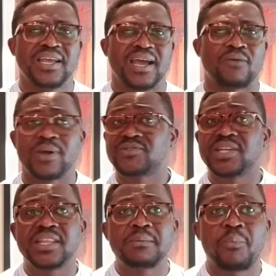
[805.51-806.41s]
And we have
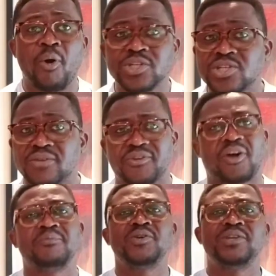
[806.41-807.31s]
seen the importance of
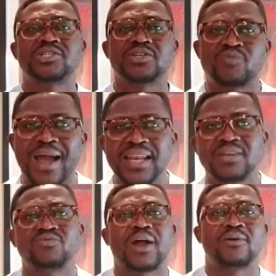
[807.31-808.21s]
community,
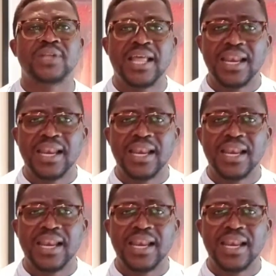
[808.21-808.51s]
rallying around,